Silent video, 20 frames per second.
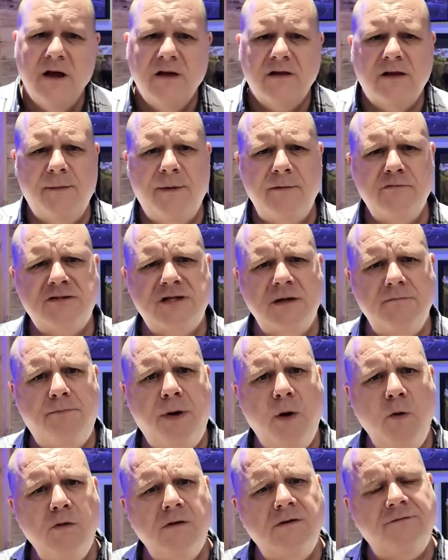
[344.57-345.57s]
The most
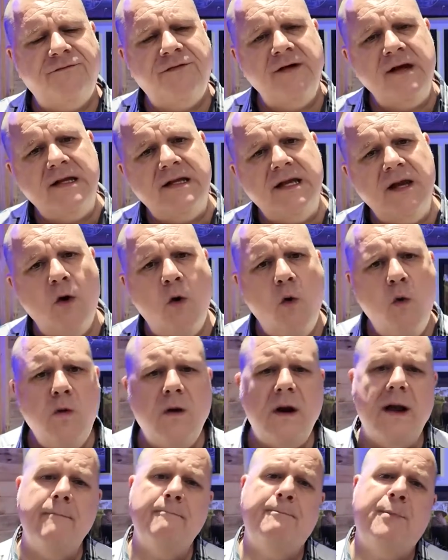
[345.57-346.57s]
important thing, the
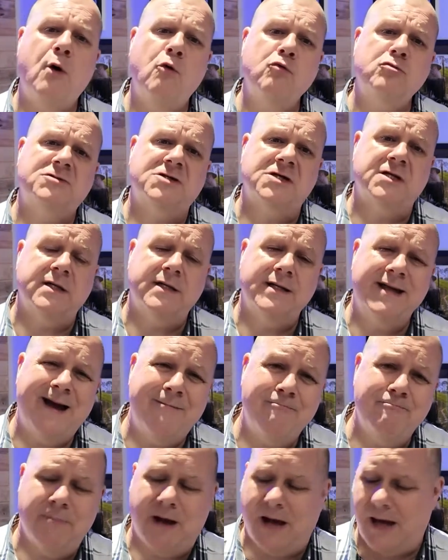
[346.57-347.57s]
all-important
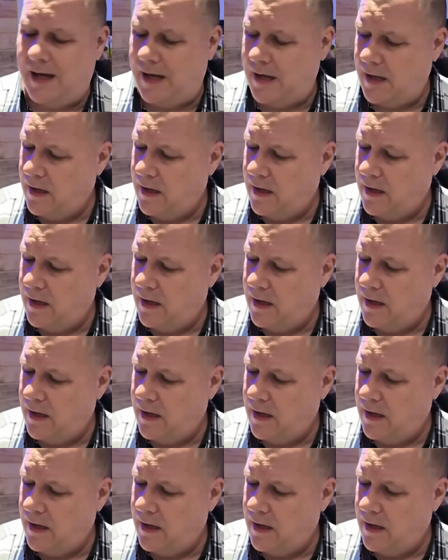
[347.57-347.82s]
number.